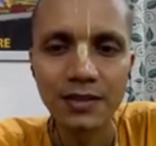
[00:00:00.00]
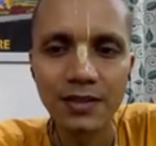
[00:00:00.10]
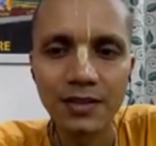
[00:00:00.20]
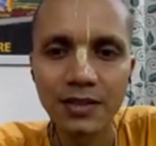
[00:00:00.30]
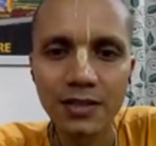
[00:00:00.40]

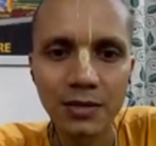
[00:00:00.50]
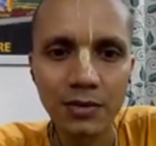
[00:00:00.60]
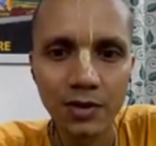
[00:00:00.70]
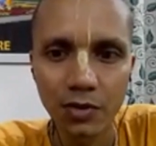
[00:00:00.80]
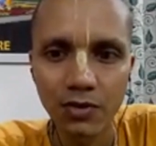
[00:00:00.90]
and some
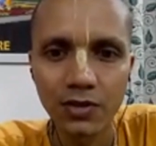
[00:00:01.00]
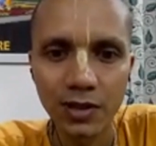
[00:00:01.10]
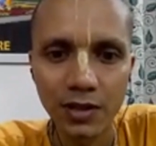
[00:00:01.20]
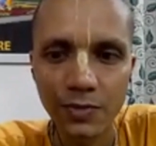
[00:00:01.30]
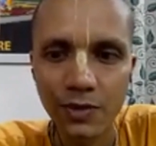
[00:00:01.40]
of them
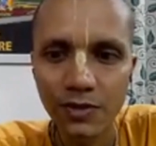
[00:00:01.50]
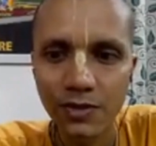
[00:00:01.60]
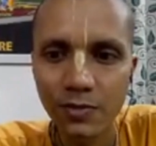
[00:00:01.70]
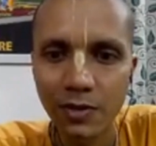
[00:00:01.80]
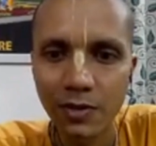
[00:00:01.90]
already
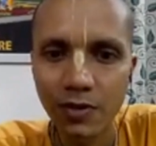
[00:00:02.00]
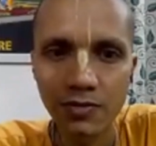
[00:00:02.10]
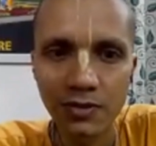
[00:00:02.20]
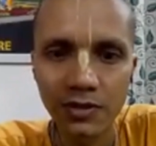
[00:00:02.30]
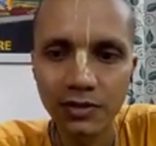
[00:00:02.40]
expressed it because
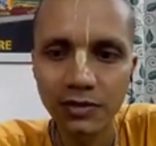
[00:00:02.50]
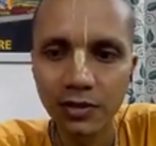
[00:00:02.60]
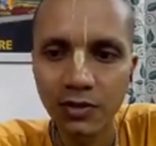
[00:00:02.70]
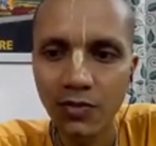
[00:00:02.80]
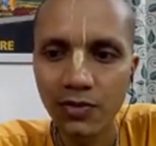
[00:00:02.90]
of uh,
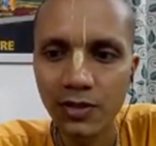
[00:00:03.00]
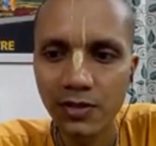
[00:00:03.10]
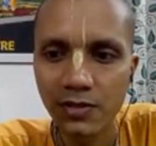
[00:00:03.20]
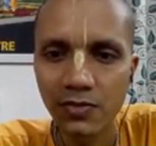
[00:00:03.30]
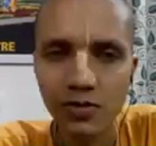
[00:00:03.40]
now
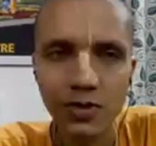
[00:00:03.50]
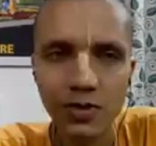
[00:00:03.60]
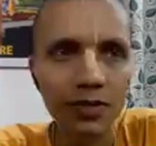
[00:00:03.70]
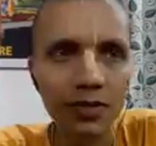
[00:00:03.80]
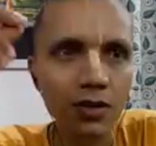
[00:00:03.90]
offices
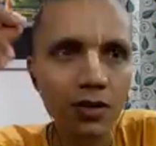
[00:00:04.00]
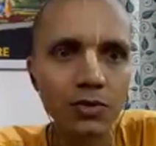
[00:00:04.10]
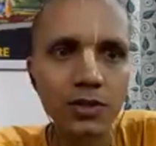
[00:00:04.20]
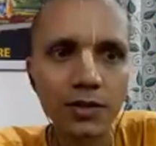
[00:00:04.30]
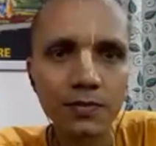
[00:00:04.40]
started they are not
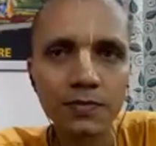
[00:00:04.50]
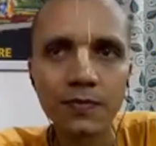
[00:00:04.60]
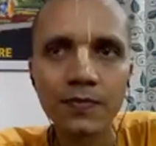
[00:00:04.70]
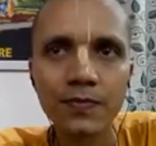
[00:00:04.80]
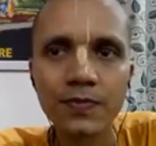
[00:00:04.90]
able to come.
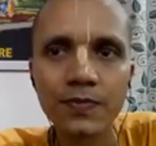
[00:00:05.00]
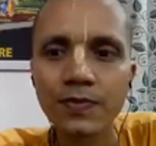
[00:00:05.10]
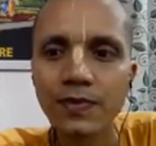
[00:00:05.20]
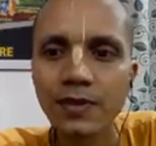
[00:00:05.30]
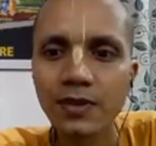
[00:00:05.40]

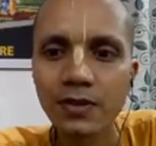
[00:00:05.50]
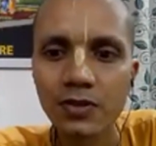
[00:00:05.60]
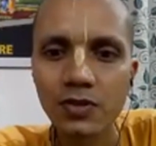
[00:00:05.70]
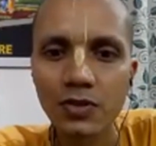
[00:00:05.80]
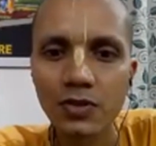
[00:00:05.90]

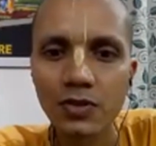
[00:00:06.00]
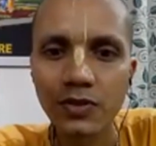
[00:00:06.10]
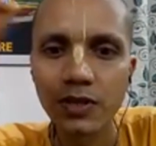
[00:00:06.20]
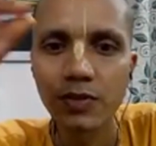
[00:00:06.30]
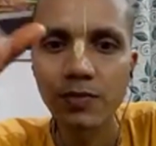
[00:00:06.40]
So we
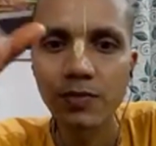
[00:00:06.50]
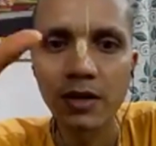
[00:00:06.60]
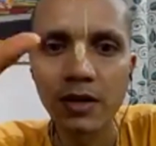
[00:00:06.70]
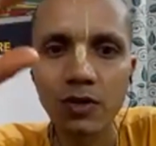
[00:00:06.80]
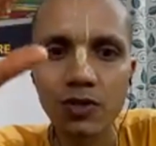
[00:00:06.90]
are
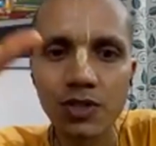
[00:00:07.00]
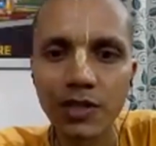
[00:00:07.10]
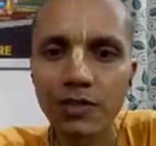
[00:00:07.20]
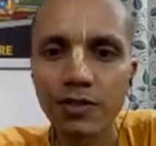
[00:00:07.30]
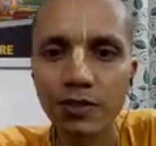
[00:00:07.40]
planning to
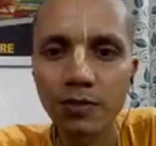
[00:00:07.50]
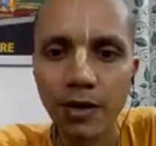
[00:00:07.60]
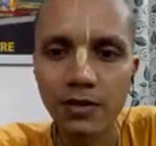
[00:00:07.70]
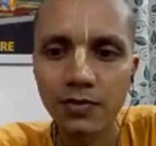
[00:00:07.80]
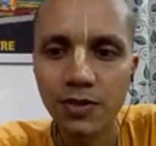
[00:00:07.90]
change the
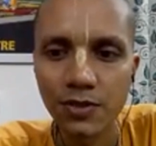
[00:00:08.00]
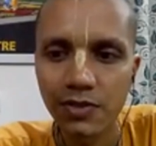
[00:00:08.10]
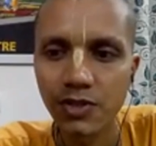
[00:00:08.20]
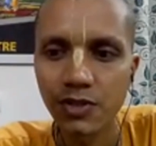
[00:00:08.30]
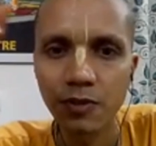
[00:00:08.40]
pattern of
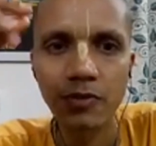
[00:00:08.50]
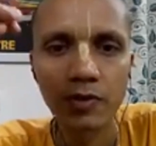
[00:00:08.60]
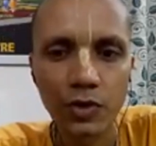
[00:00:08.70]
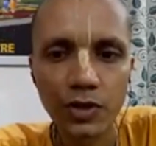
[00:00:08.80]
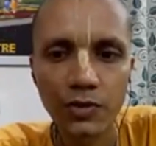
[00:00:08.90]
these
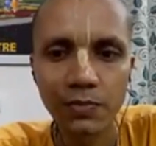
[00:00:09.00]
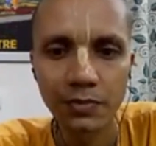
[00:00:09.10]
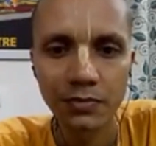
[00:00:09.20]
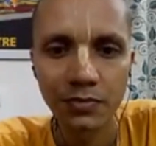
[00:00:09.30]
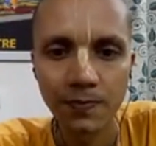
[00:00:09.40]
sessions.
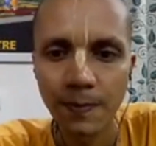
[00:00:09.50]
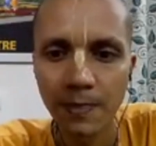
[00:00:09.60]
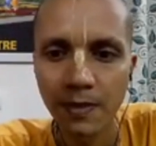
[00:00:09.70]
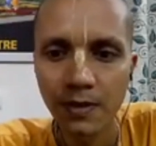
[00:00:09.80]
Maybe we'll do it